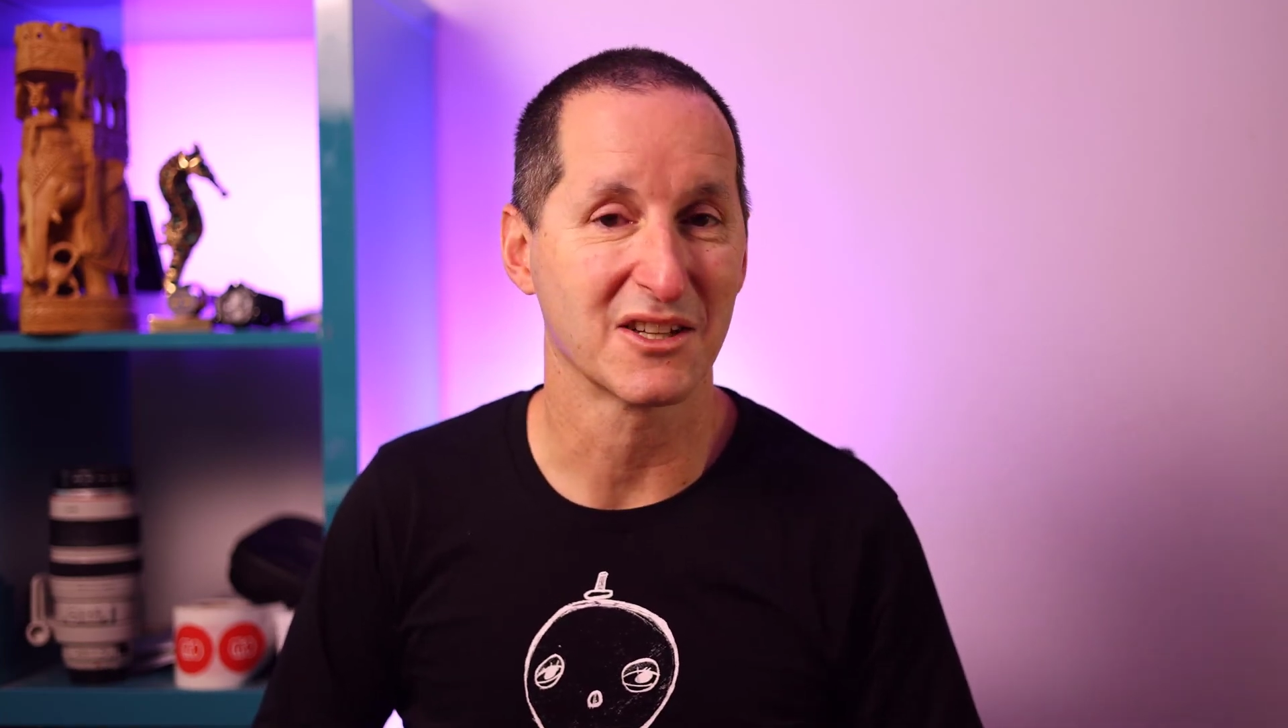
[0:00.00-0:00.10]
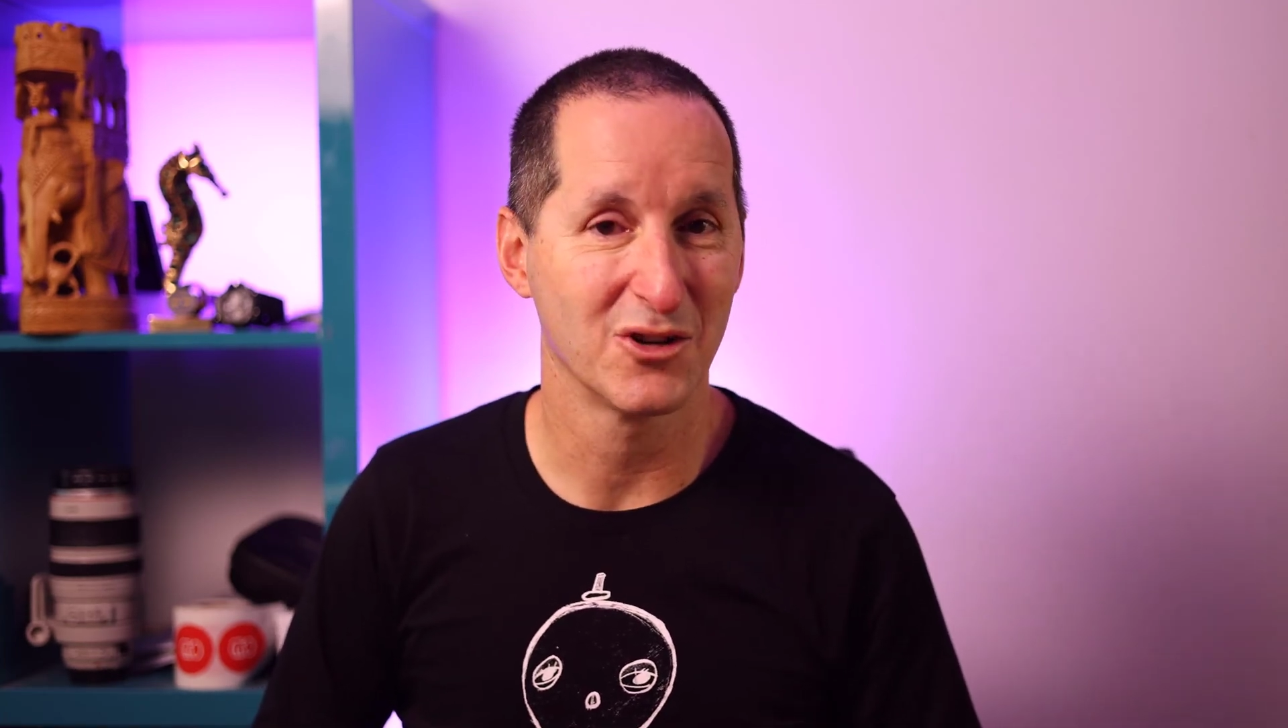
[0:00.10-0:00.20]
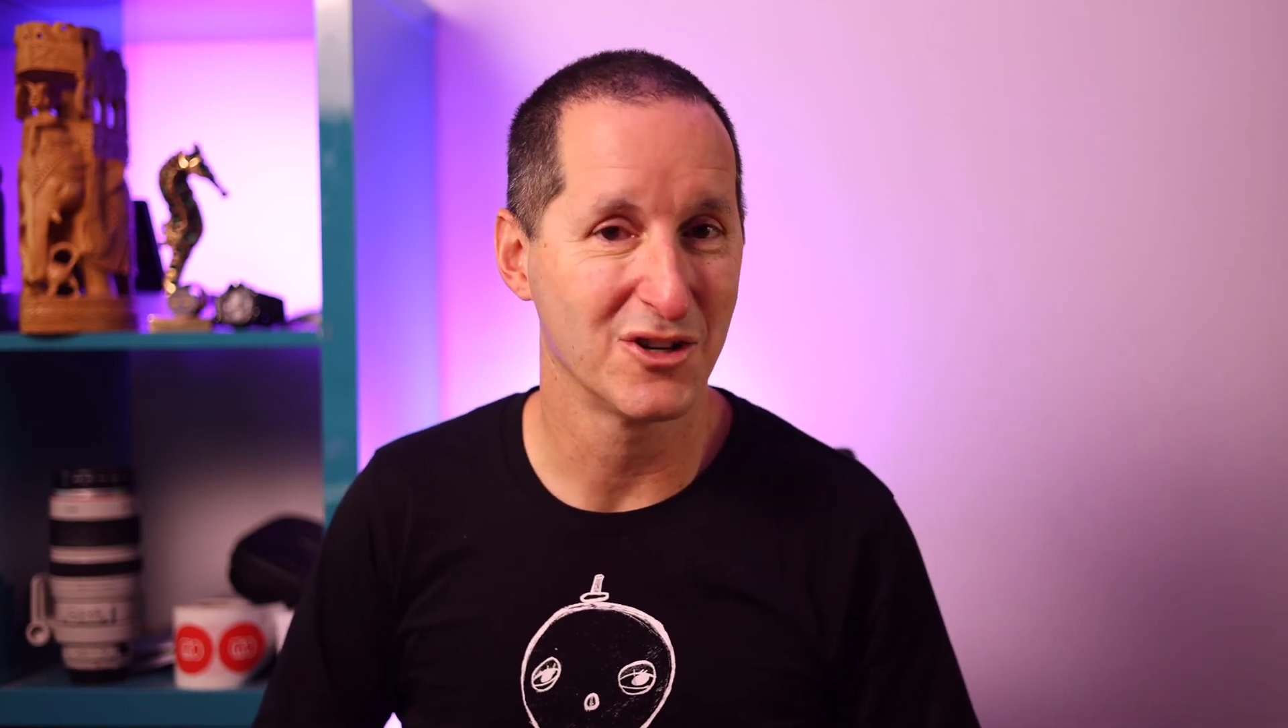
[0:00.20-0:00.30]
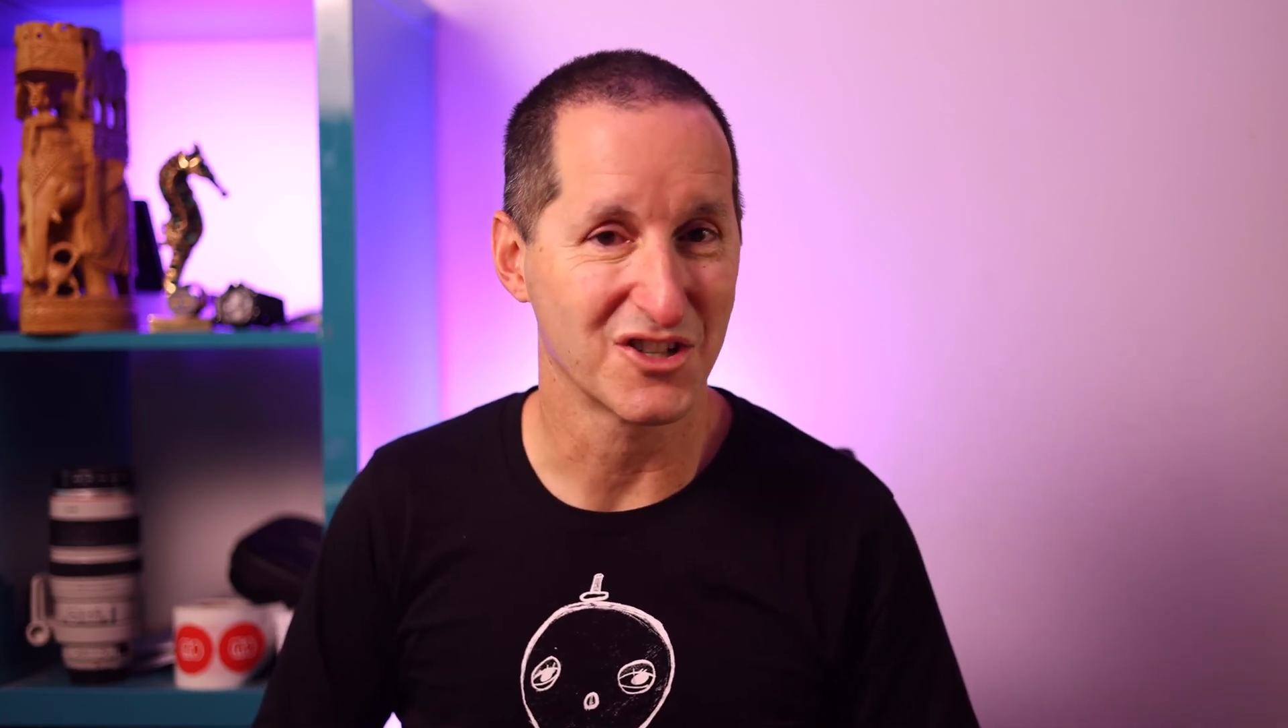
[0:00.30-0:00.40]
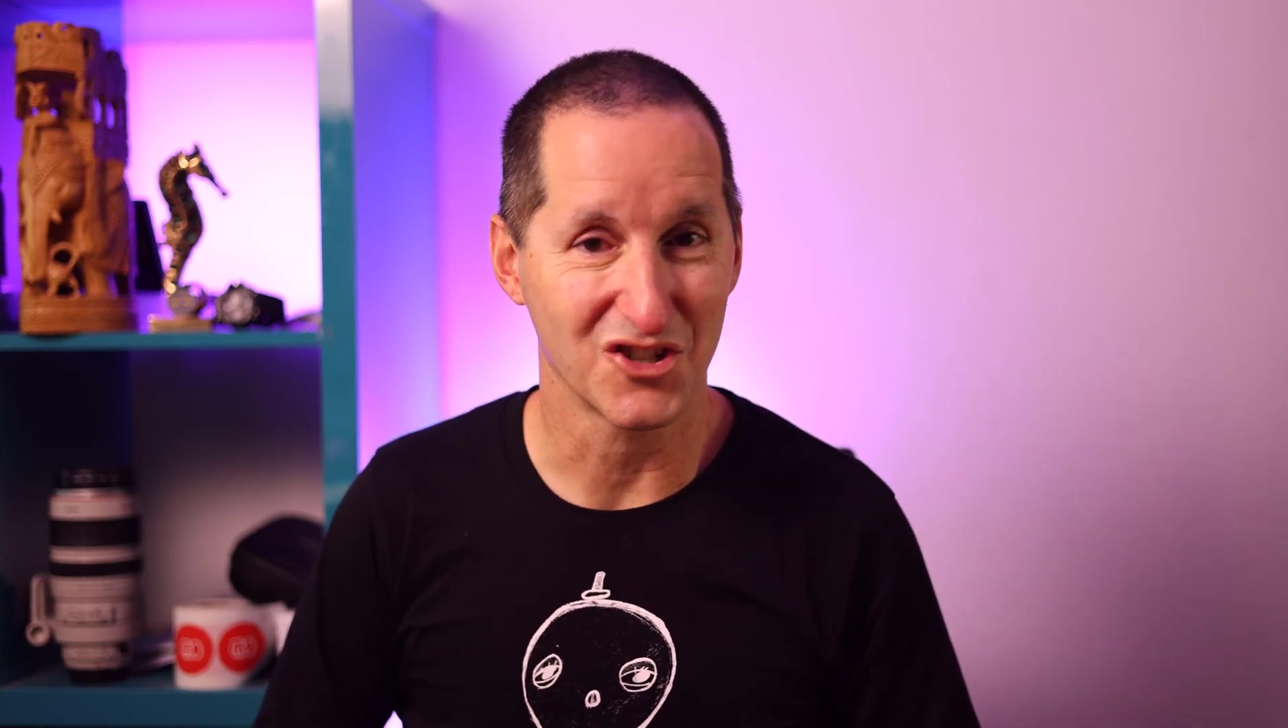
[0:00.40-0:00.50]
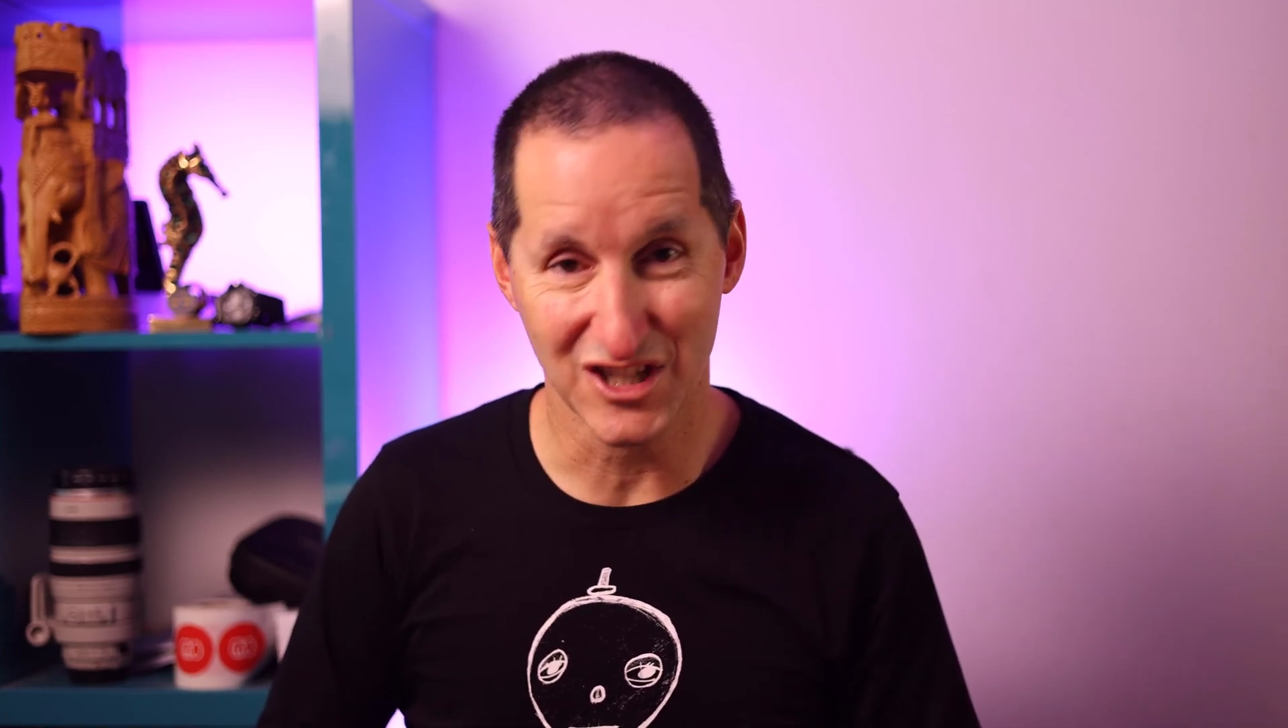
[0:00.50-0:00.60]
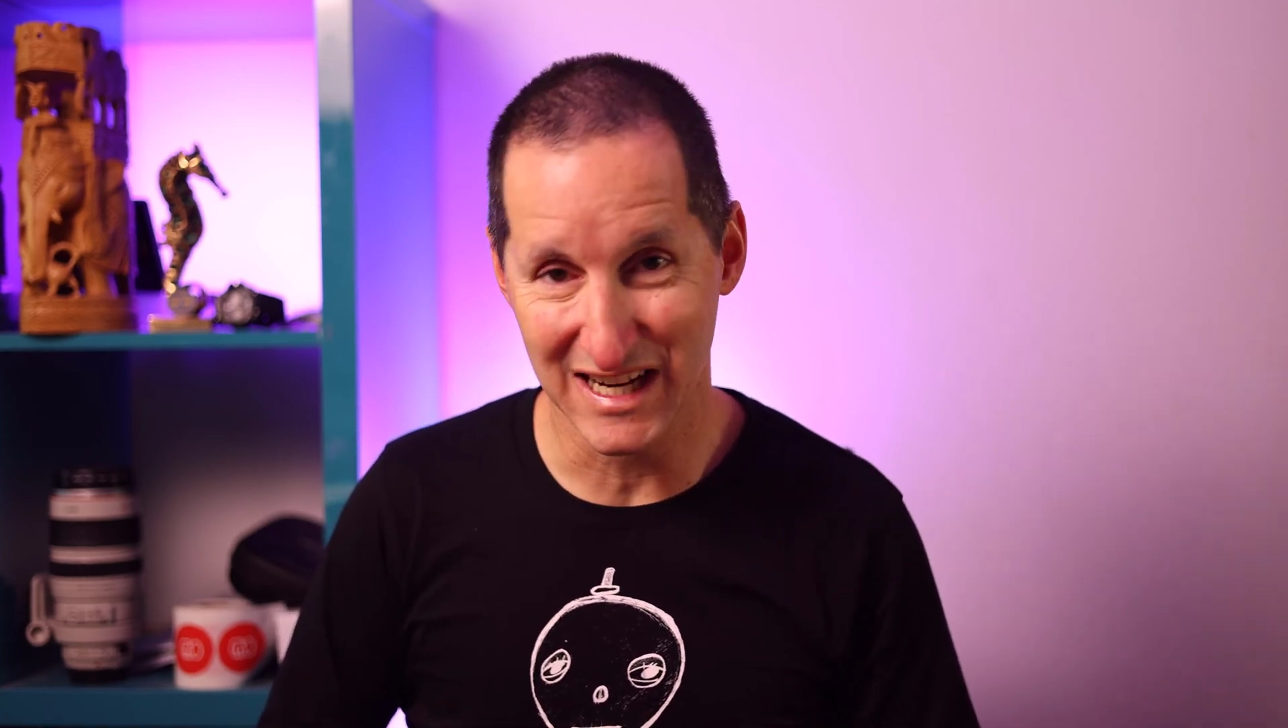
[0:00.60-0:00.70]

the cursor